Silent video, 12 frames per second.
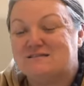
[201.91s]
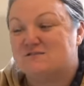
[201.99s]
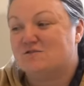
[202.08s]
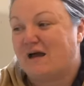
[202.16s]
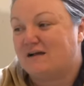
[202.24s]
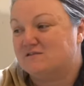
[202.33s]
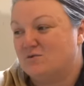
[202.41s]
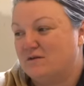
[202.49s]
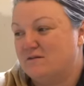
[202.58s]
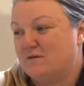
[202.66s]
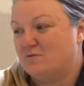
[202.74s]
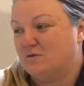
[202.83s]
So that's
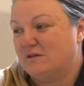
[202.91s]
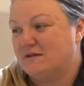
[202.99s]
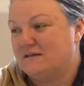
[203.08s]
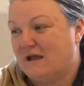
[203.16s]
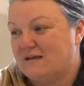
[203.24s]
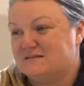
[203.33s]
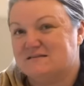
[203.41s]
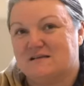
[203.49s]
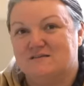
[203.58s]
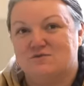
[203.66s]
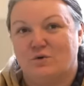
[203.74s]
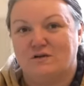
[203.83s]
going to be really nice and
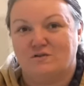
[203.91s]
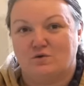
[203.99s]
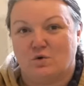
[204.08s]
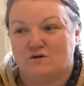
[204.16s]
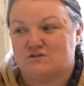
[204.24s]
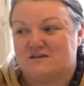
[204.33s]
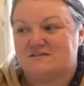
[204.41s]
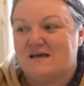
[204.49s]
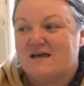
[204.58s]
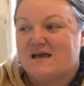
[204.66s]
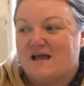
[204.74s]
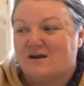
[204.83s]
it's going to look gorgeous.
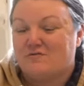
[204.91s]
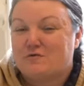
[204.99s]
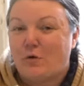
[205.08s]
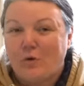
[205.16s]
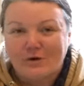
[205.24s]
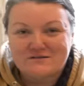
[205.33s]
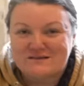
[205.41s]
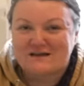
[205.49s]
And of course,